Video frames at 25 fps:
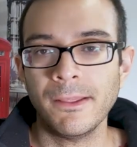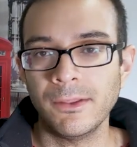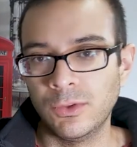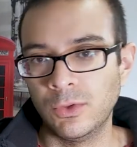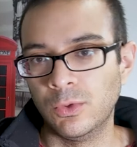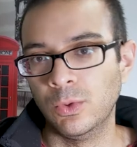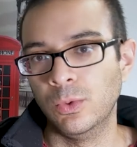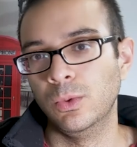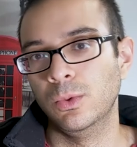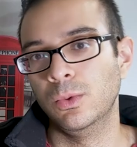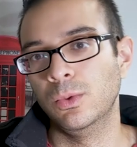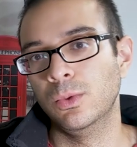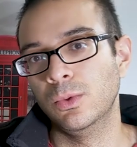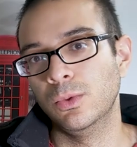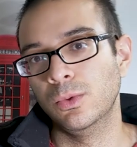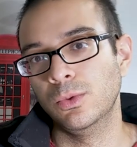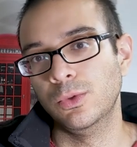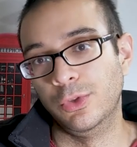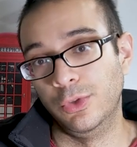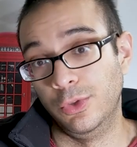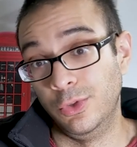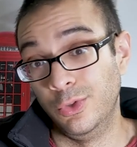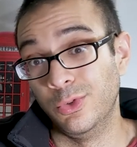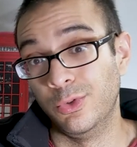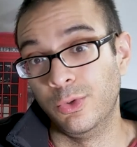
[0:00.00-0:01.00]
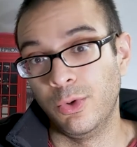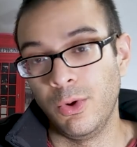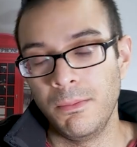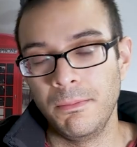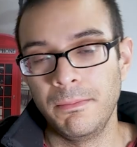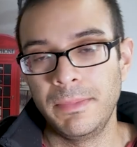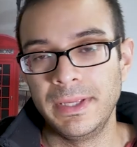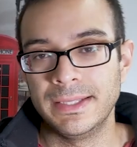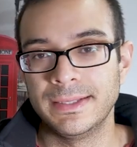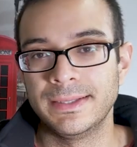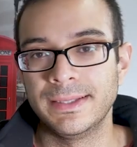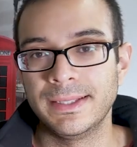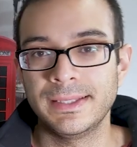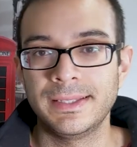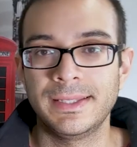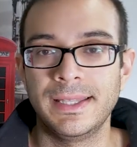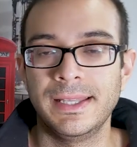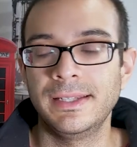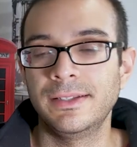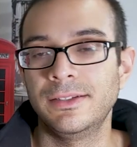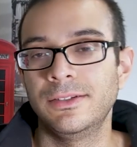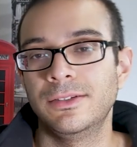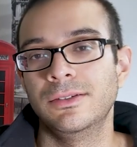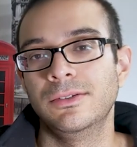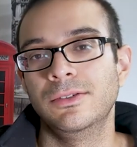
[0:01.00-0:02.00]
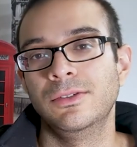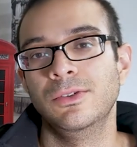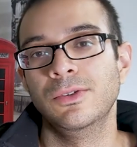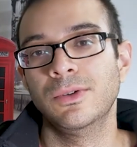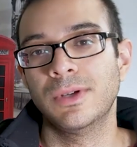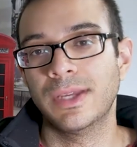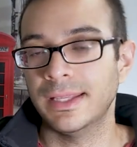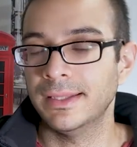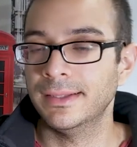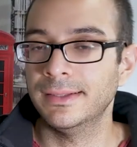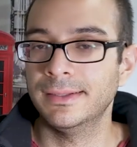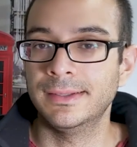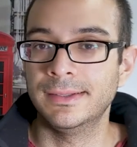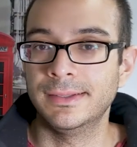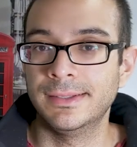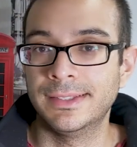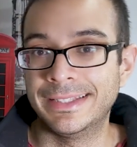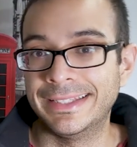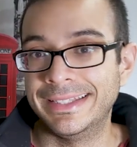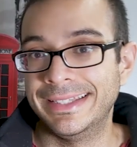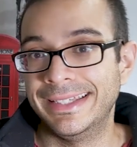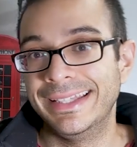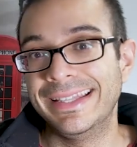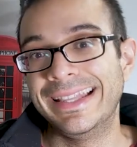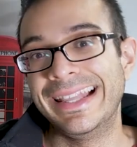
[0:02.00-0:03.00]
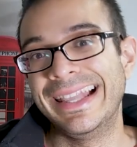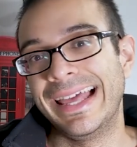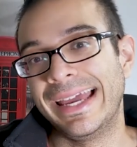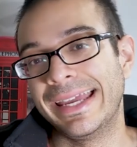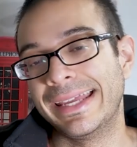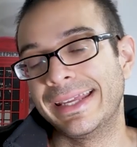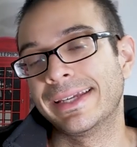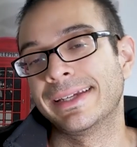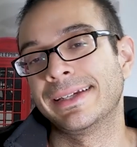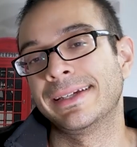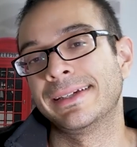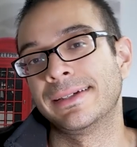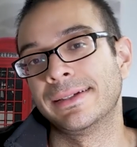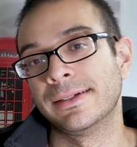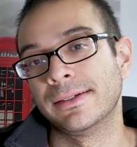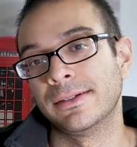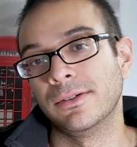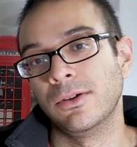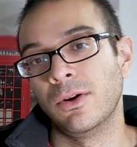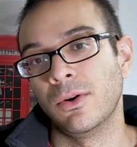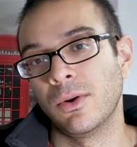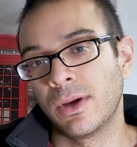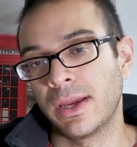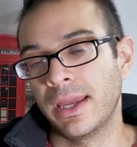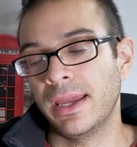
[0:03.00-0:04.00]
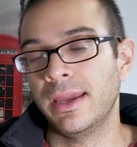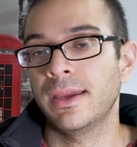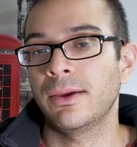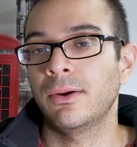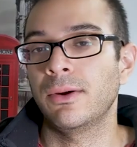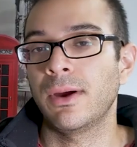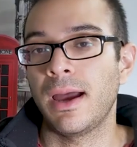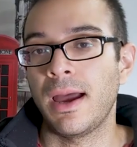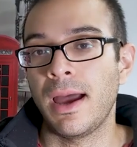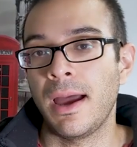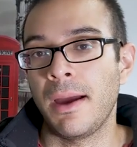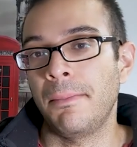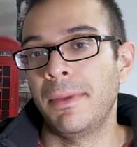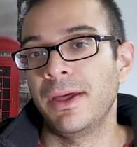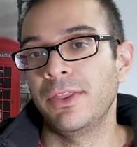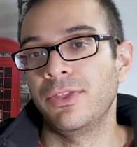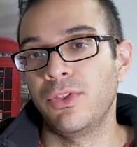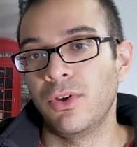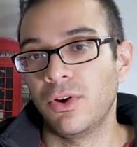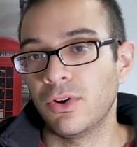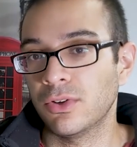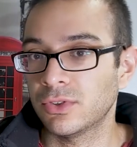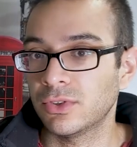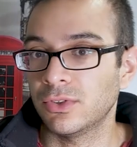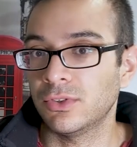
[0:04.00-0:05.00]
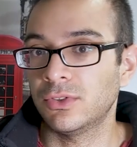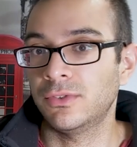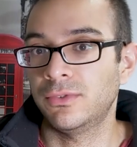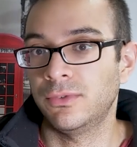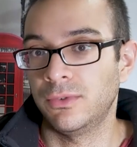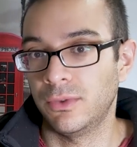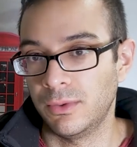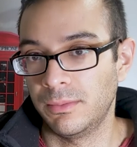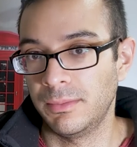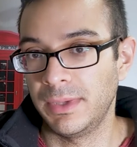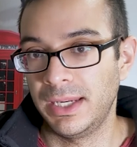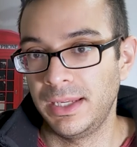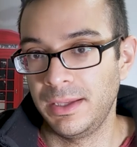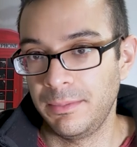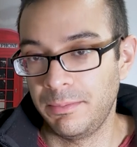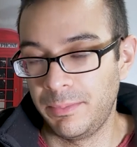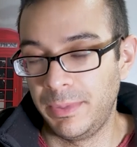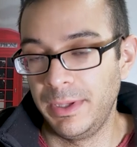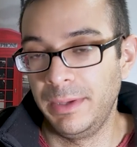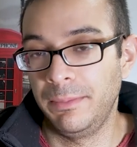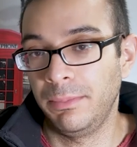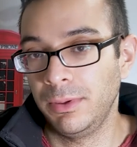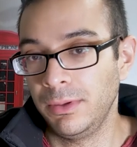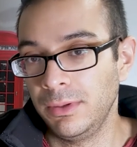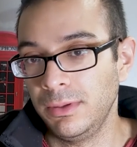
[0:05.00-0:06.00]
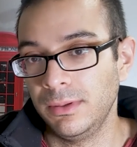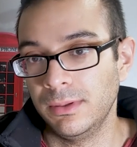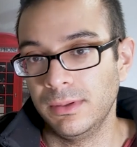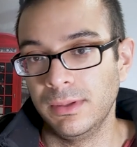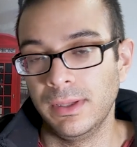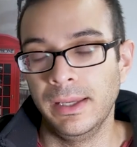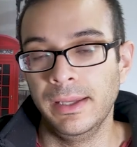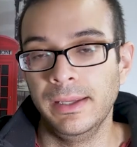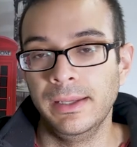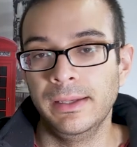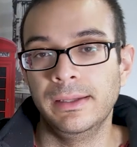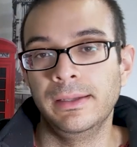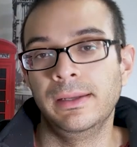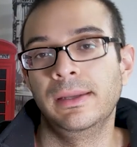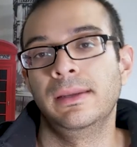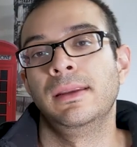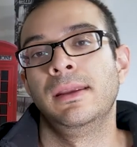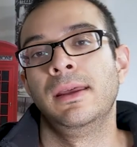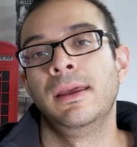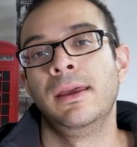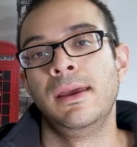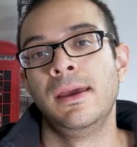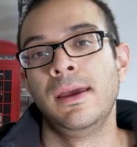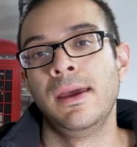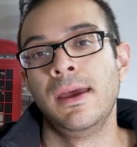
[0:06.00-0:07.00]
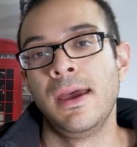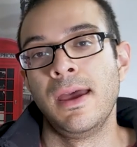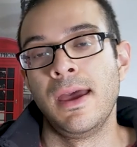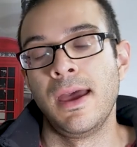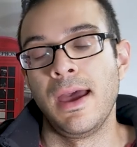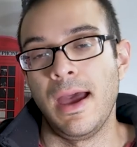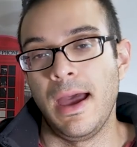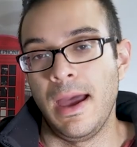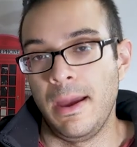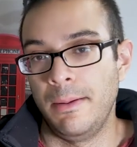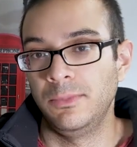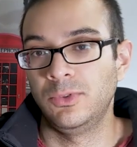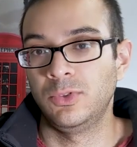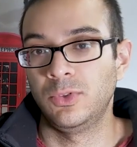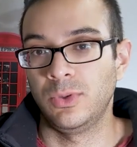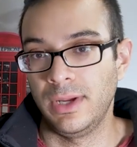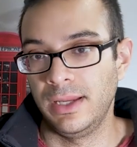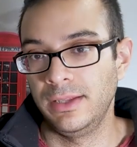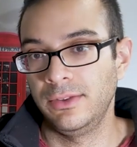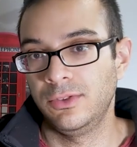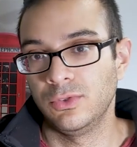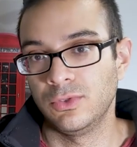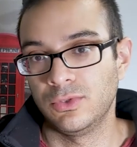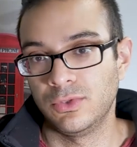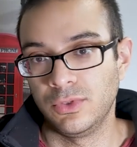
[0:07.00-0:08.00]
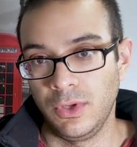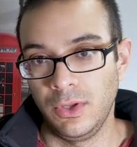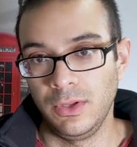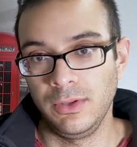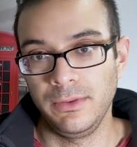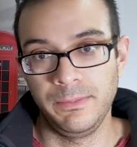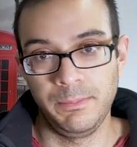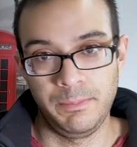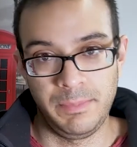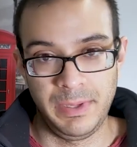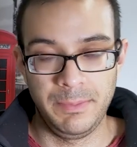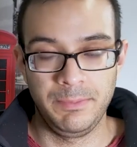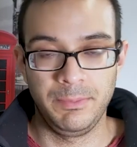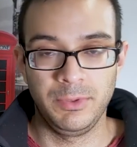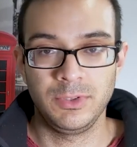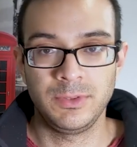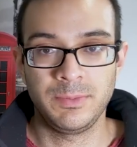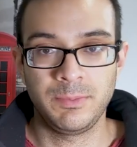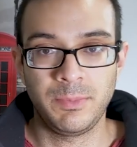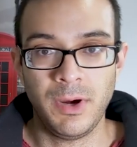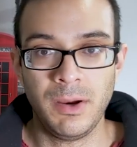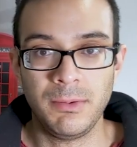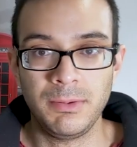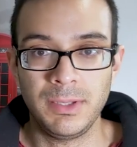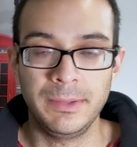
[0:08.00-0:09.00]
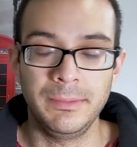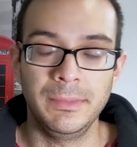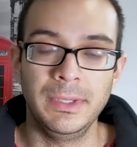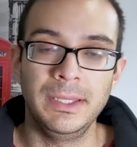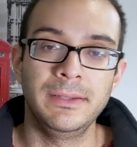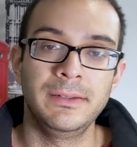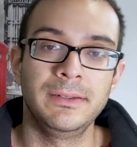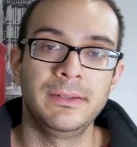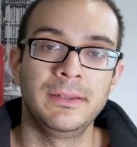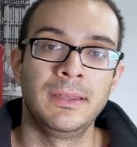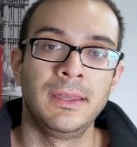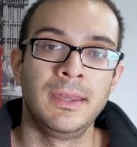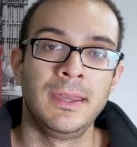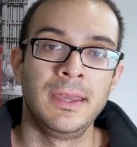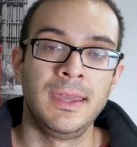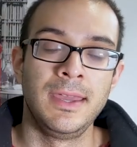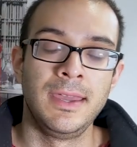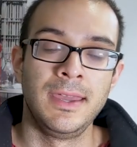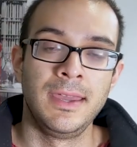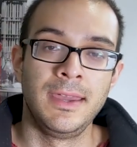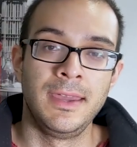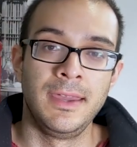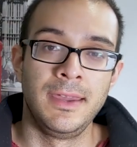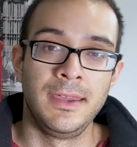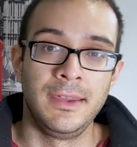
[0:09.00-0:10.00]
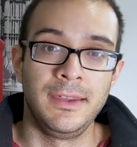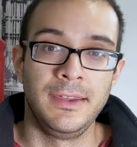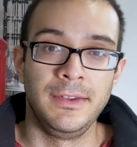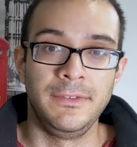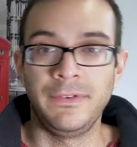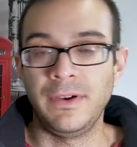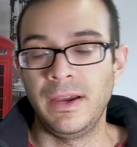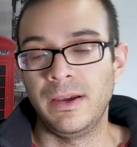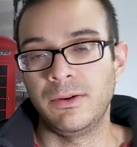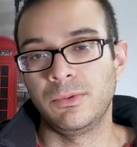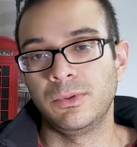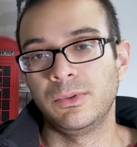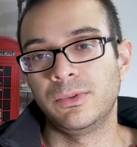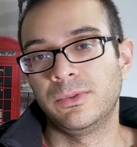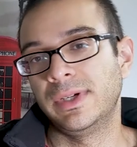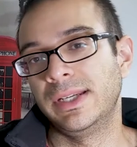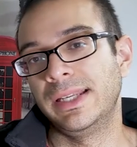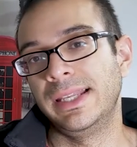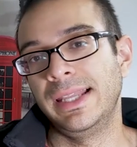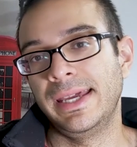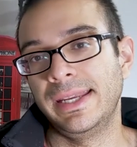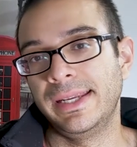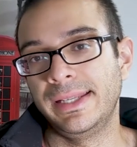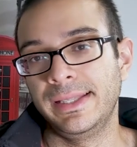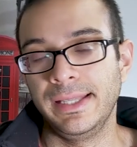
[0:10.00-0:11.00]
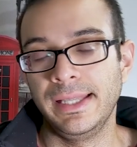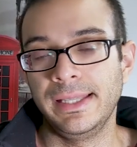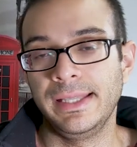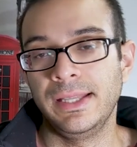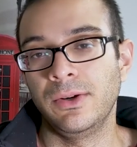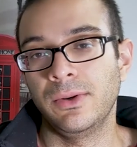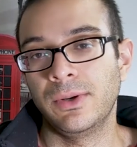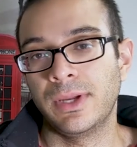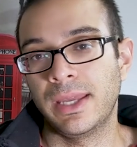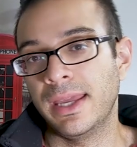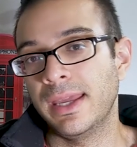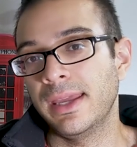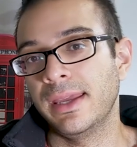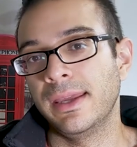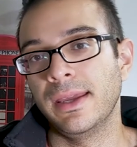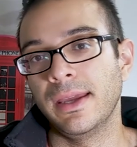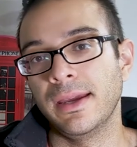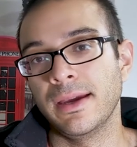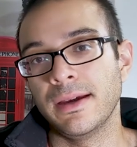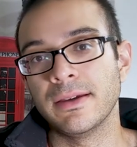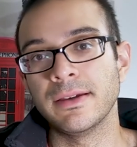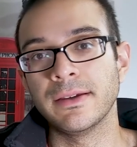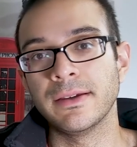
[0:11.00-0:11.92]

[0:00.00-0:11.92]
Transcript: to your own business, then you can see it like, okay, I'm a doctor for many people, and I'm trying to solve people's problem. And if I will relate it, okay,